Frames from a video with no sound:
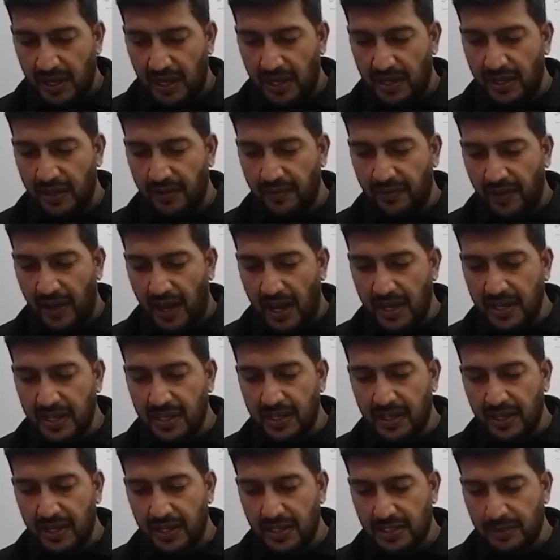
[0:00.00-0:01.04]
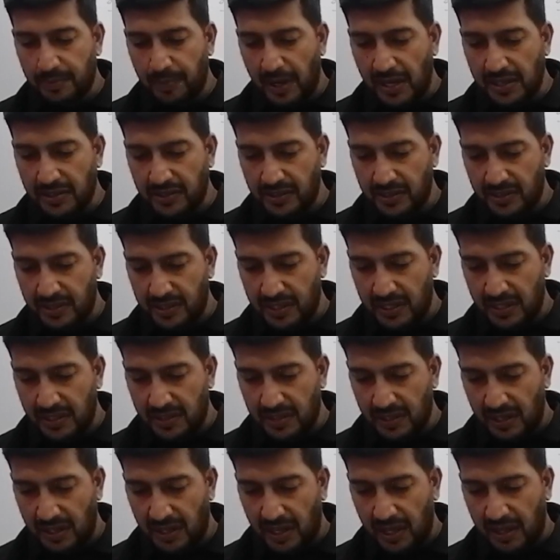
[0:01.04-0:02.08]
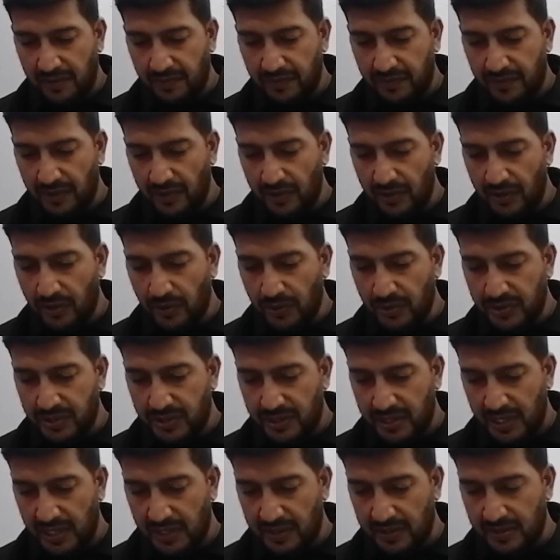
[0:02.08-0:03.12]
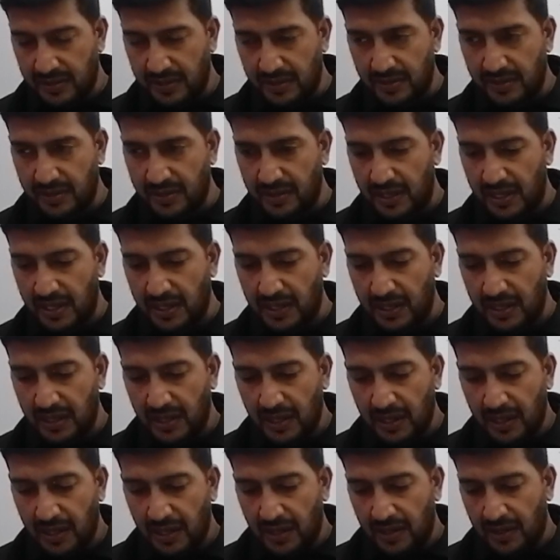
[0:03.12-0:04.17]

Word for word: and have high expansion rates and have low strengths, right?